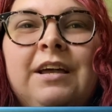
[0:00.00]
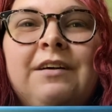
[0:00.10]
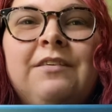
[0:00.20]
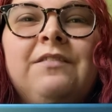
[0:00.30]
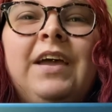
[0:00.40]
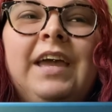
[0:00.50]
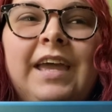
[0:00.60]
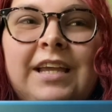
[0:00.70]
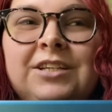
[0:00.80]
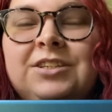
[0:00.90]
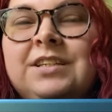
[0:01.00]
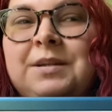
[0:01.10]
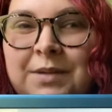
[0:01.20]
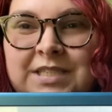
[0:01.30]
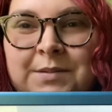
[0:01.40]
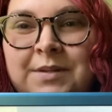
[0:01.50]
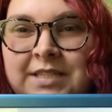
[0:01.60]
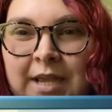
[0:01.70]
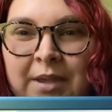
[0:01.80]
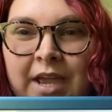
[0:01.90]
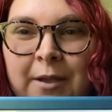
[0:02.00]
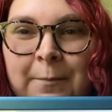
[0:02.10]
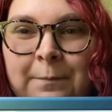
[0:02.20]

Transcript: of ancient Mesopotamia.